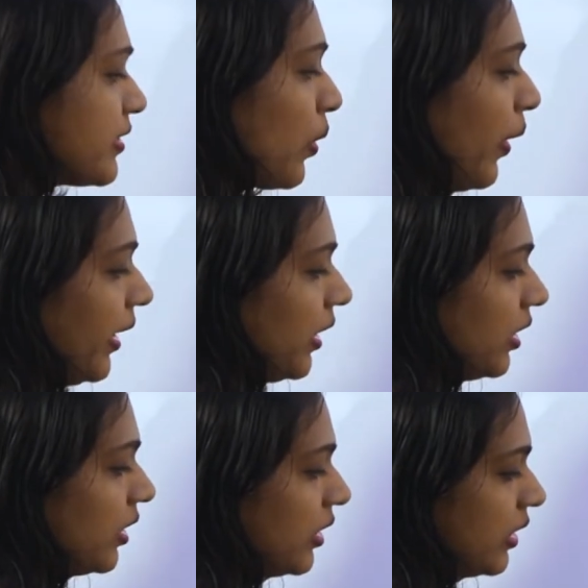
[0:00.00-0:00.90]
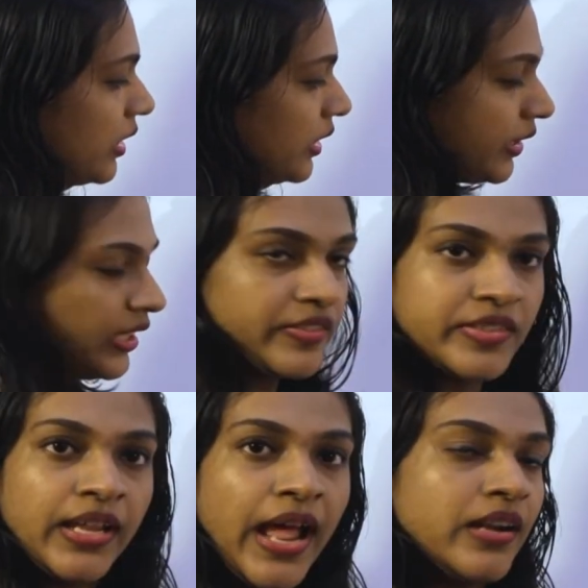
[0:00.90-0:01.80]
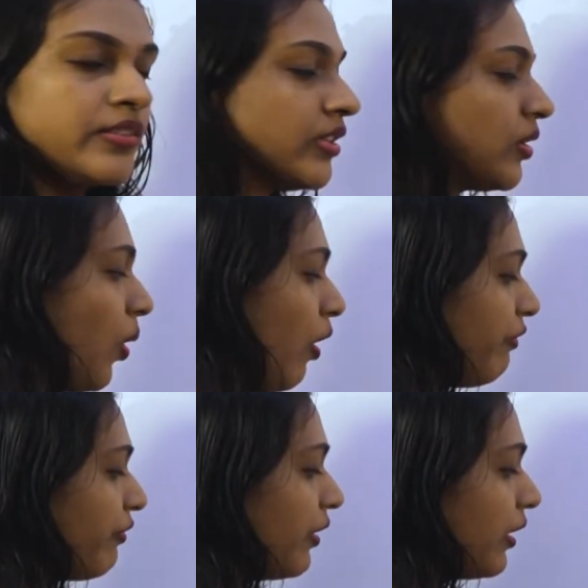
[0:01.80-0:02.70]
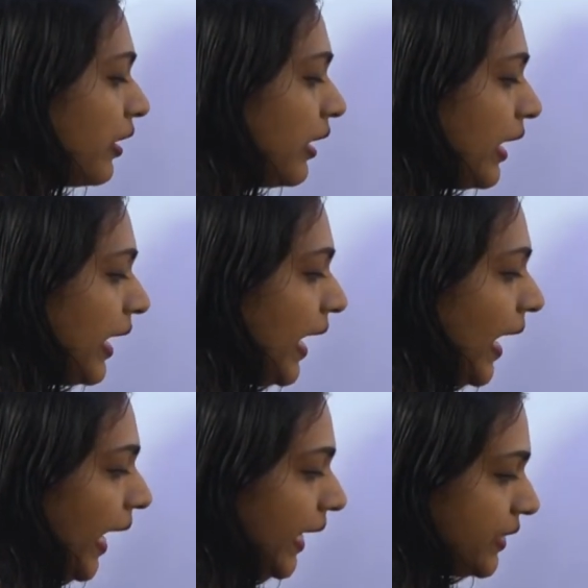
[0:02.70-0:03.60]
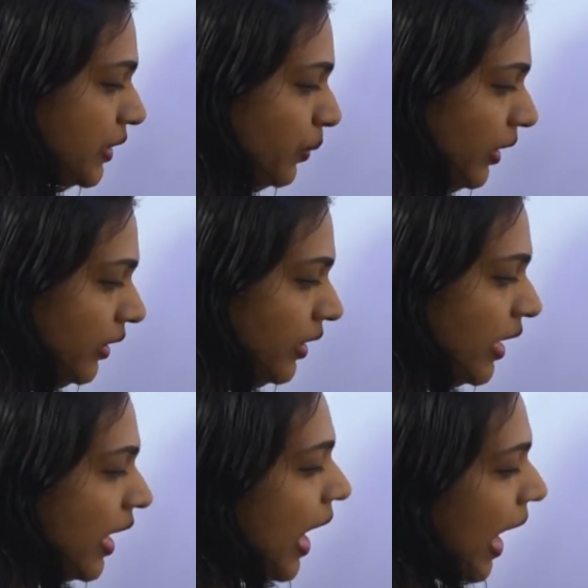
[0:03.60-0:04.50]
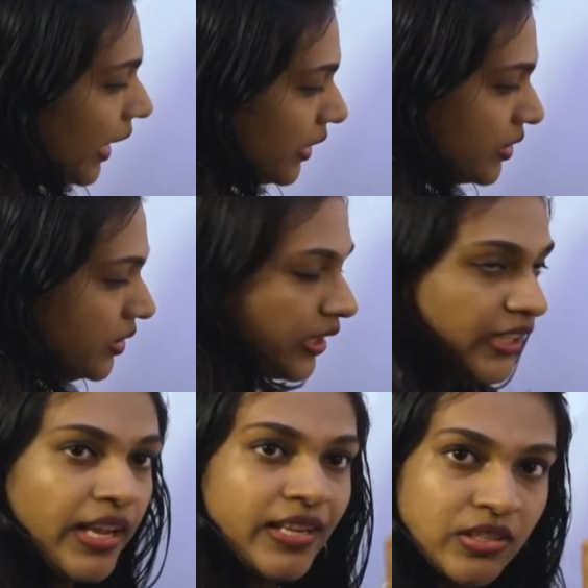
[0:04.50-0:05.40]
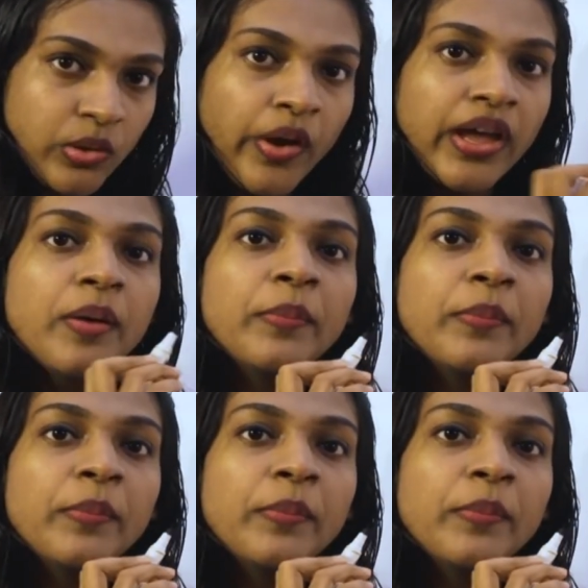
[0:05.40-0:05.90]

square gives an answer of 81. And in n square